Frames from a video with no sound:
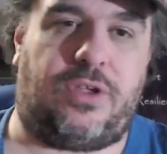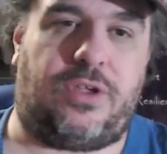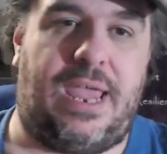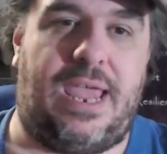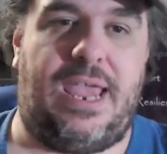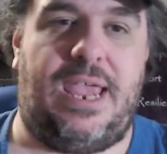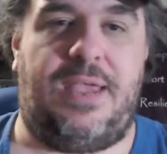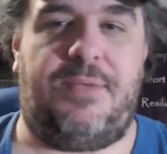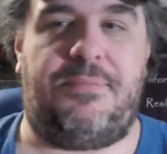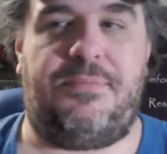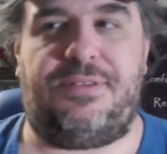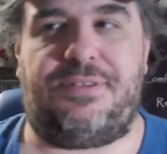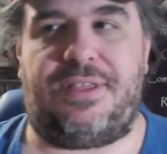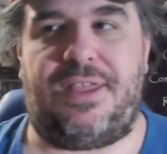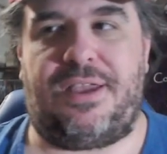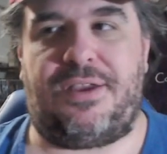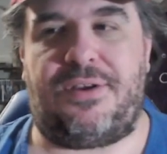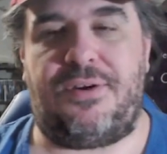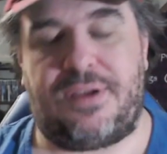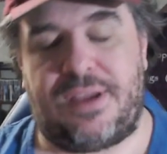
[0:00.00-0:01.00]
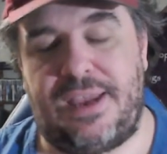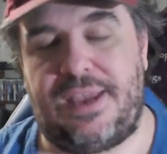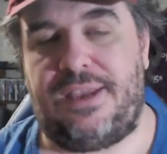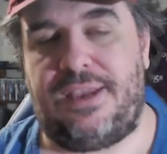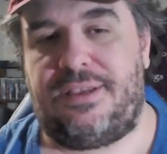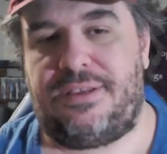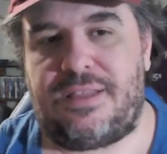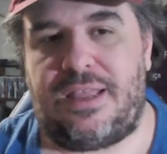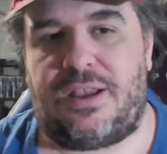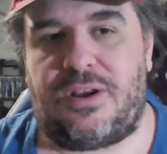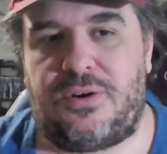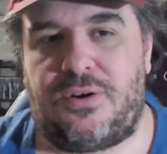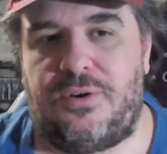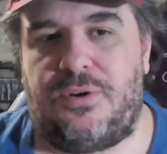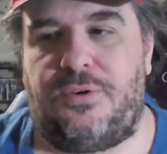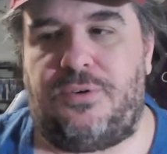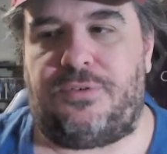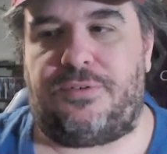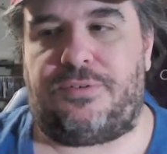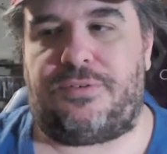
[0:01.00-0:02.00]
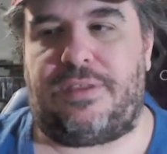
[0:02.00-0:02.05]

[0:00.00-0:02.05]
game is like okay, like cool.